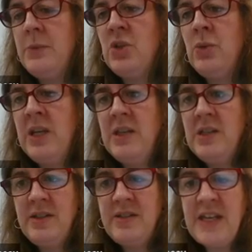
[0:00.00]

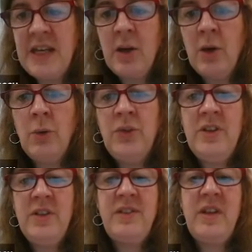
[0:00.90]
talking to
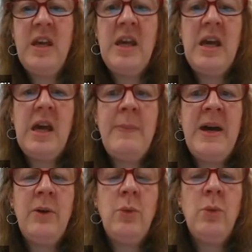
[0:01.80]
stakeholders
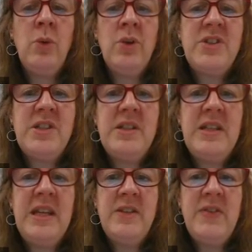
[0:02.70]
about what
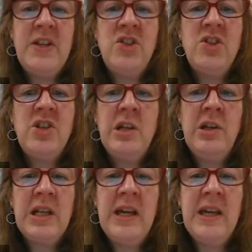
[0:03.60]
the intervention should
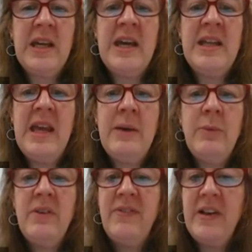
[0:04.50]
look like, and they
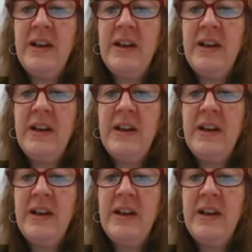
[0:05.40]
were